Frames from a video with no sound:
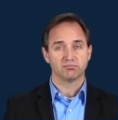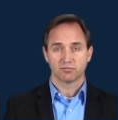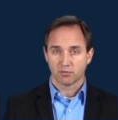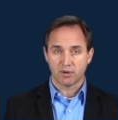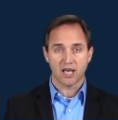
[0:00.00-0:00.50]

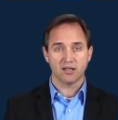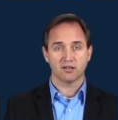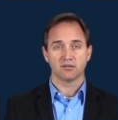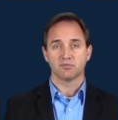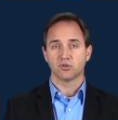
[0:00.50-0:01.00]
The
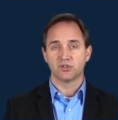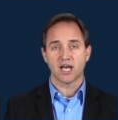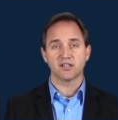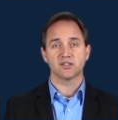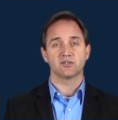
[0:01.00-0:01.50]
bank, your
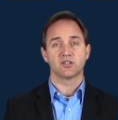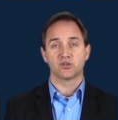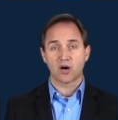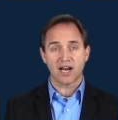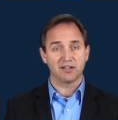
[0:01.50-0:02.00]
dentist, the
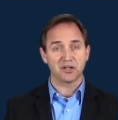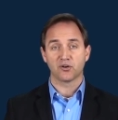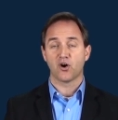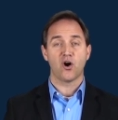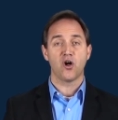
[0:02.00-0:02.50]
dry
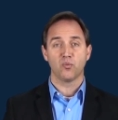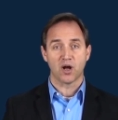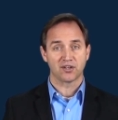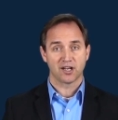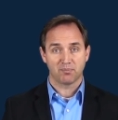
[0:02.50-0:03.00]
cleaner all
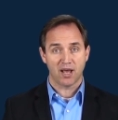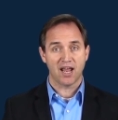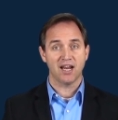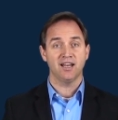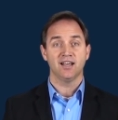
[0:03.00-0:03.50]
want to get
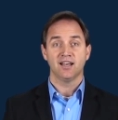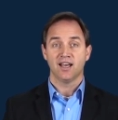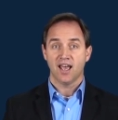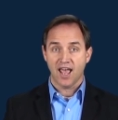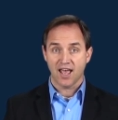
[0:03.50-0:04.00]
paid
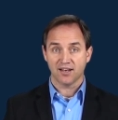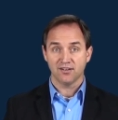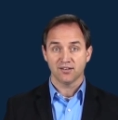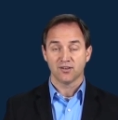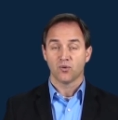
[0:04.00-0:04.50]

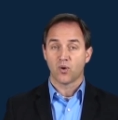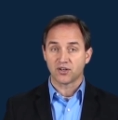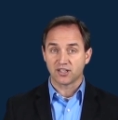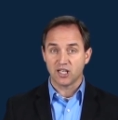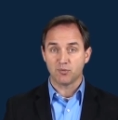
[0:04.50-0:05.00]
and
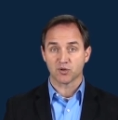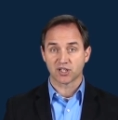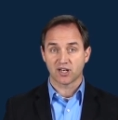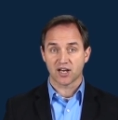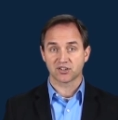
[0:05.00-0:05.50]
want to keep you as
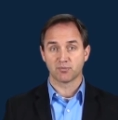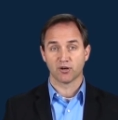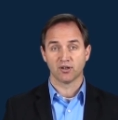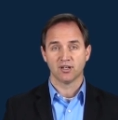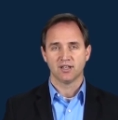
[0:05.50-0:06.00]
a
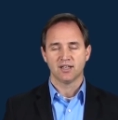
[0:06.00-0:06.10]
customer.